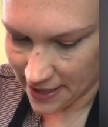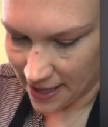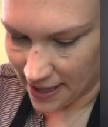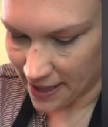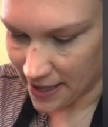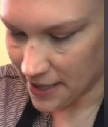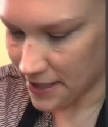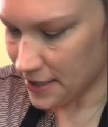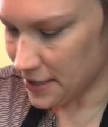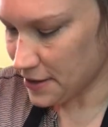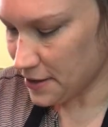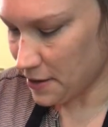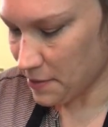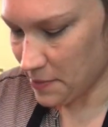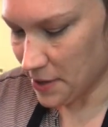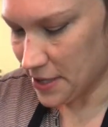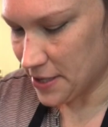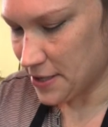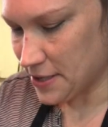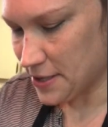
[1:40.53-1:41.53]
And this is gonna
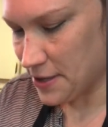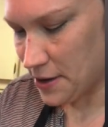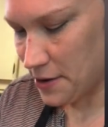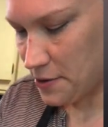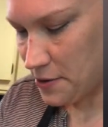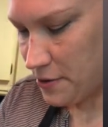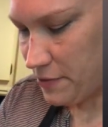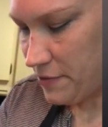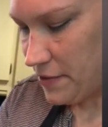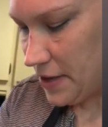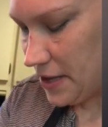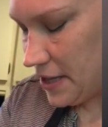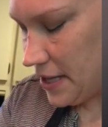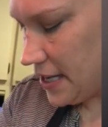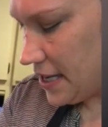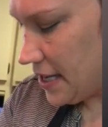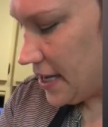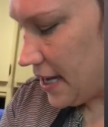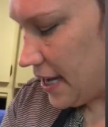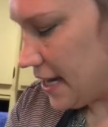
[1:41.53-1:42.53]
be so
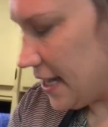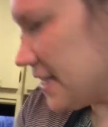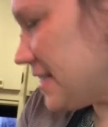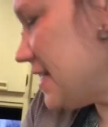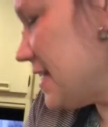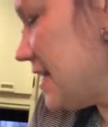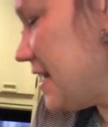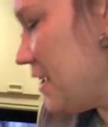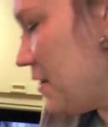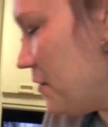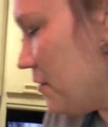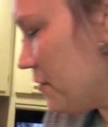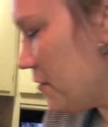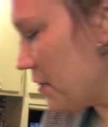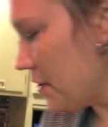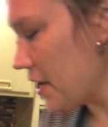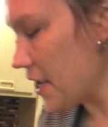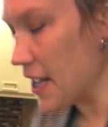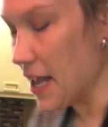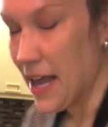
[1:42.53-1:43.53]
filling, and it's
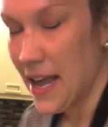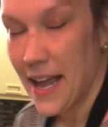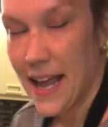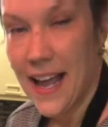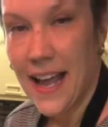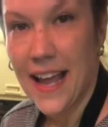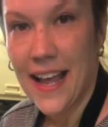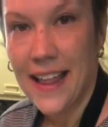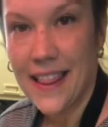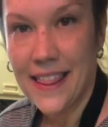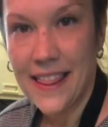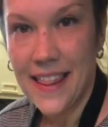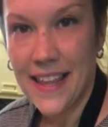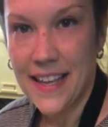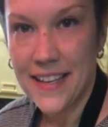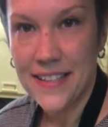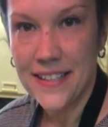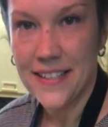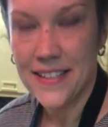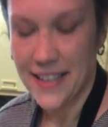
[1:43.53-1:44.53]
guilt-free.
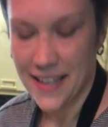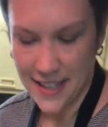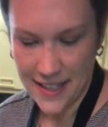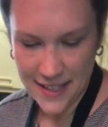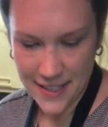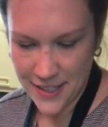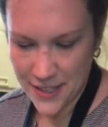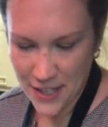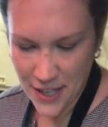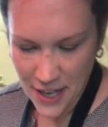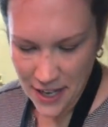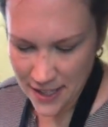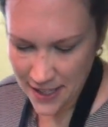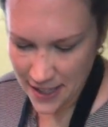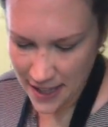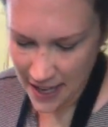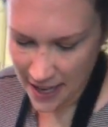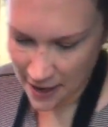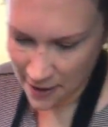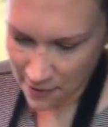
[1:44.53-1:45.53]
This is
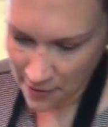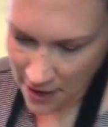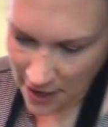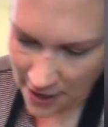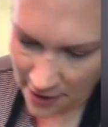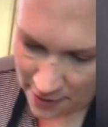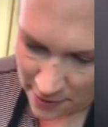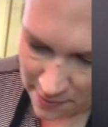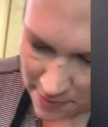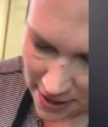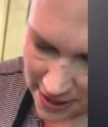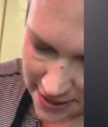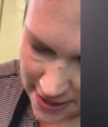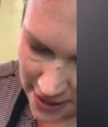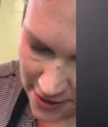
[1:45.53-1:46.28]
just like regular pizza.